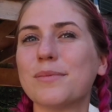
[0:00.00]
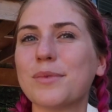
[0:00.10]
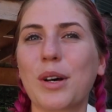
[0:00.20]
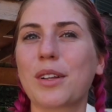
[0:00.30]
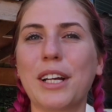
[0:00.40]

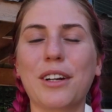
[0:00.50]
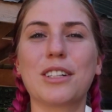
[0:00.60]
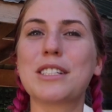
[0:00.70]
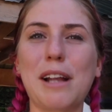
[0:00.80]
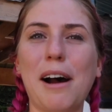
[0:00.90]
look like
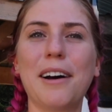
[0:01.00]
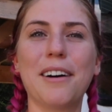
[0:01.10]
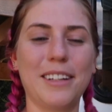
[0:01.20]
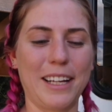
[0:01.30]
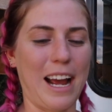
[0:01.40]
our
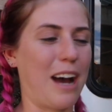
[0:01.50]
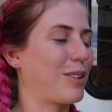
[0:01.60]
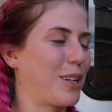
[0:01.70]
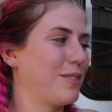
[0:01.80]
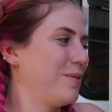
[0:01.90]
style, like
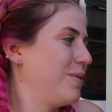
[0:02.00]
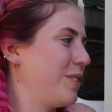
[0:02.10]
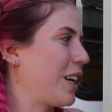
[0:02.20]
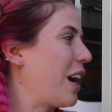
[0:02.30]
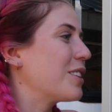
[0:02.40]
have
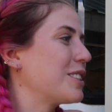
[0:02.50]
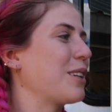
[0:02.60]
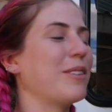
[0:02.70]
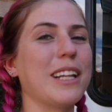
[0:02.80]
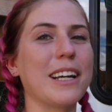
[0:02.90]
the colors
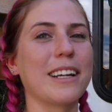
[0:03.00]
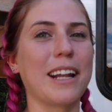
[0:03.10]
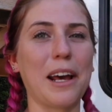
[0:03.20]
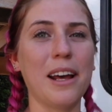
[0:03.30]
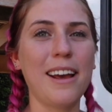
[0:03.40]
that we like in
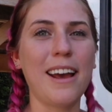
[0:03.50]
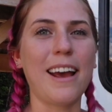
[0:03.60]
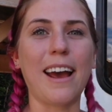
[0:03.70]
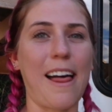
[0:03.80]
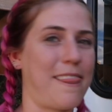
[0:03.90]
it,
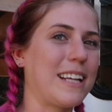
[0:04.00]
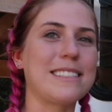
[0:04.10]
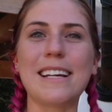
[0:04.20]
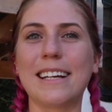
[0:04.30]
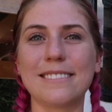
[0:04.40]
and
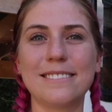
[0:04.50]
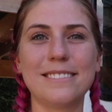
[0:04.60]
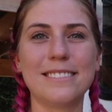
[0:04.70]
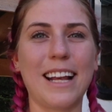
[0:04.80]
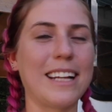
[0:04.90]
that's it,
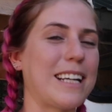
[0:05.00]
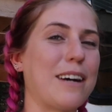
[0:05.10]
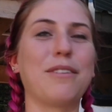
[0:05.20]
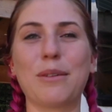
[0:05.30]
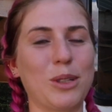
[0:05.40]
and to
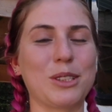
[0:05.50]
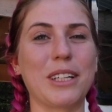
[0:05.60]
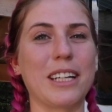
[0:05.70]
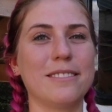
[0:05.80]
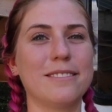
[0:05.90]
have fun while
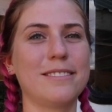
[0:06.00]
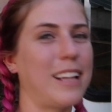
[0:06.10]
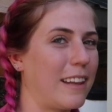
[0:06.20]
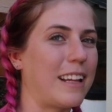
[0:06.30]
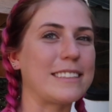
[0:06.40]
doing it.
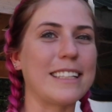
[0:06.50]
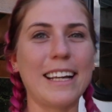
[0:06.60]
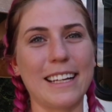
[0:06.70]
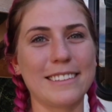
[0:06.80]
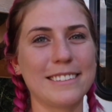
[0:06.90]
And that's
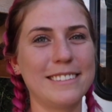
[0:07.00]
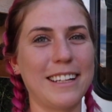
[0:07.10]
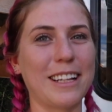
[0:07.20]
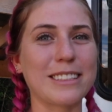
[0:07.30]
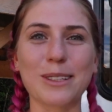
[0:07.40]
it,
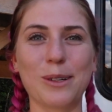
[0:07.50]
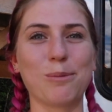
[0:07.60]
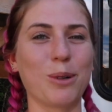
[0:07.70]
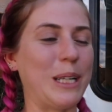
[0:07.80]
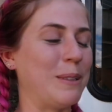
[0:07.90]
and that's the whole
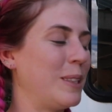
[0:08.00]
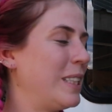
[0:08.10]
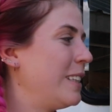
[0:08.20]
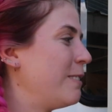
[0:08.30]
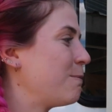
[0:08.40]
point.
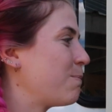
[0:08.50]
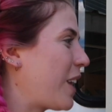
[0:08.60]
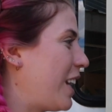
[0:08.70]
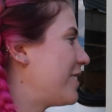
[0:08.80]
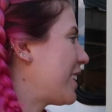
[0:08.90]

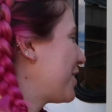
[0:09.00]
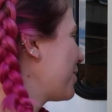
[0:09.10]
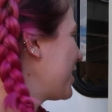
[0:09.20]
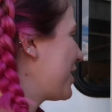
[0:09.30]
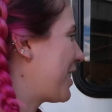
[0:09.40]
Anyways, I just
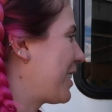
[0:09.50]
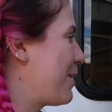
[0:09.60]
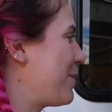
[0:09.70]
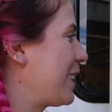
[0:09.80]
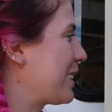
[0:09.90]
wanted to share
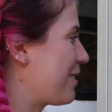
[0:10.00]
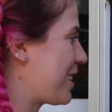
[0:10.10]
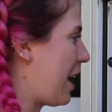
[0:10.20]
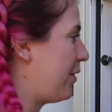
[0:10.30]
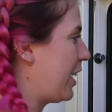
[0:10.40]
that because I was
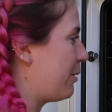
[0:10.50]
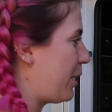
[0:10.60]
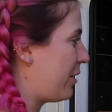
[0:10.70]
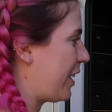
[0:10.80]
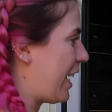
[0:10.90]
having a
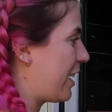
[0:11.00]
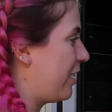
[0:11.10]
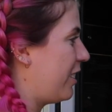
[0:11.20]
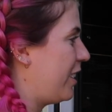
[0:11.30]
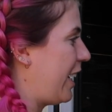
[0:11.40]
bit of a
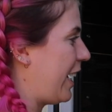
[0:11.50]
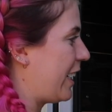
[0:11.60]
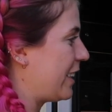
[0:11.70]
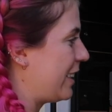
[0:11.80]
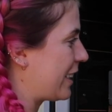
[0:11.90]
giggle
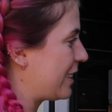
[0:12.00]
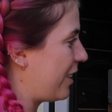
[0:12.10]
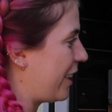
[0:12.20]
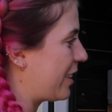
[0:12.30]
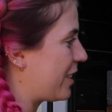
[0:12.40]
and Nick's
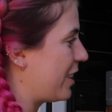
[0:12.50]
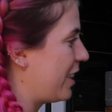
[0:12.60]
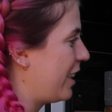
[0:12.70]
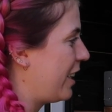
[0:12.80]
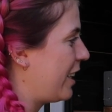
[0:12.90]
not here to
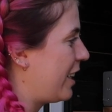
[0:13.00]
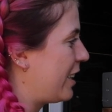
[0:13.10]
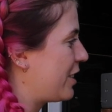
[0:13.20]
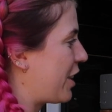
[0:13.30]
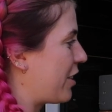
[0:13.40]

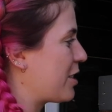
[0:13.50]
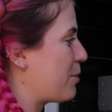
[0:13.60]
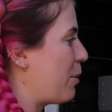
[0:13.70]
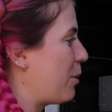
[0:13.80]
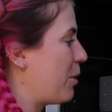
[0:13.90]
share this
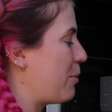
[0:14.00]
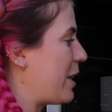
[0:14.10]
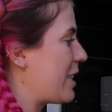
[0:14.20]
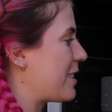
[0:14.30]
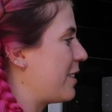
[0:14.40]
moment with
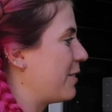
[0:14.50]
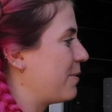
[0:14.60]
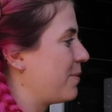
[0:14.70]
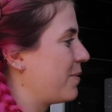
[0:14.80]
me, so